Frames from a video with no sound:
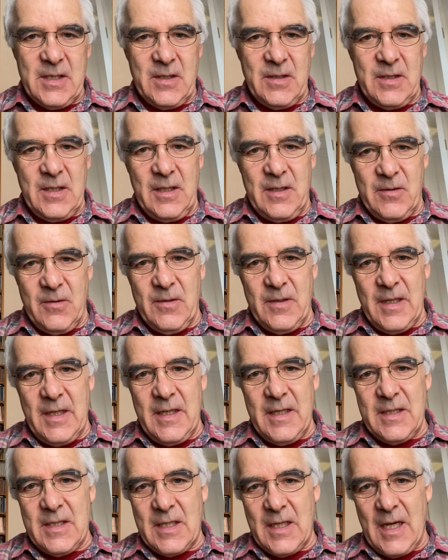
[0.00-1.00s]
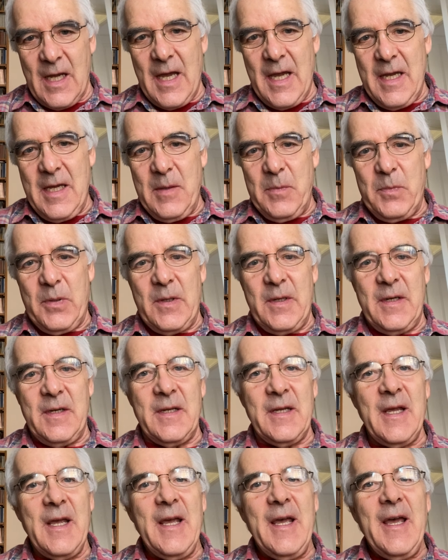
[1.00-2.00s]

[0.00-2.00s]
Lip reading: because he thought they'd escape. And